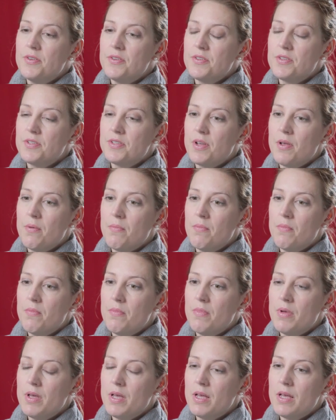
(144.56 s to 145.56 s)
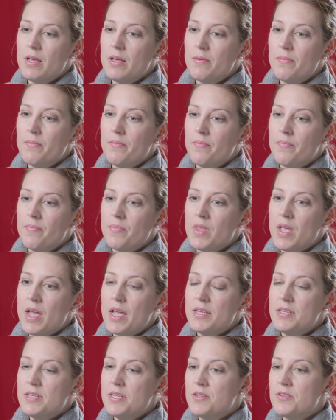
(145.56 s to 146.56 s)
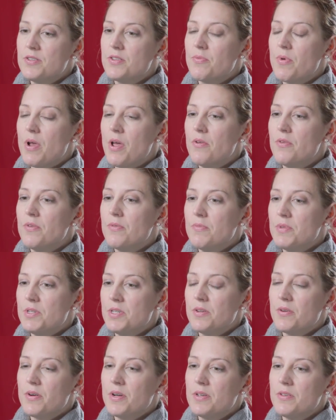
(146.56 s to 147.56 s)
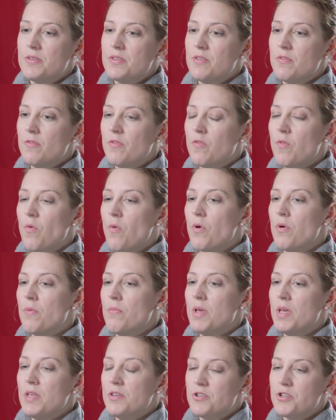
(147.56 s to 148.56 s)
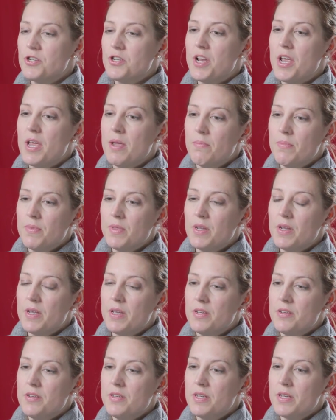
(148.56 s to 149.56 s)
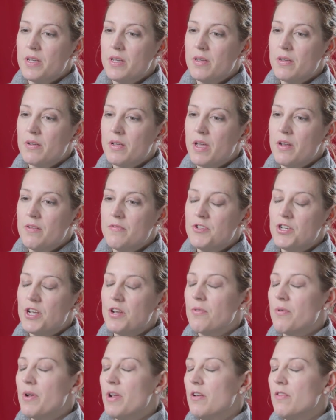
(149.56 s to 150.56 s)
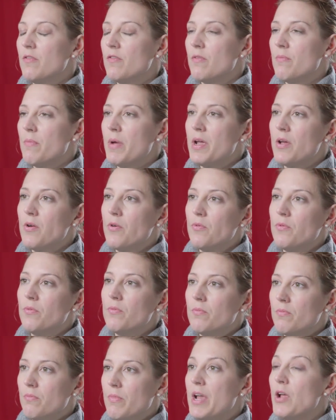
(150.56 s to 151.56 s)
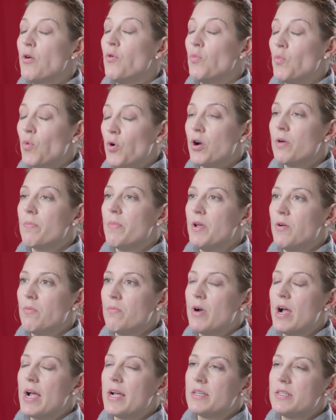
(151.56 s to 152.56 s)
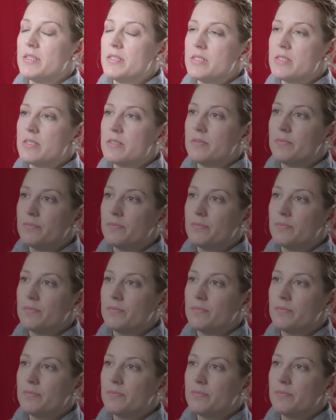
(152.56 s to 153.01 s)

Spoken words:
some ideas around materials and form and shape that had kind of generated from my own work, my own practice.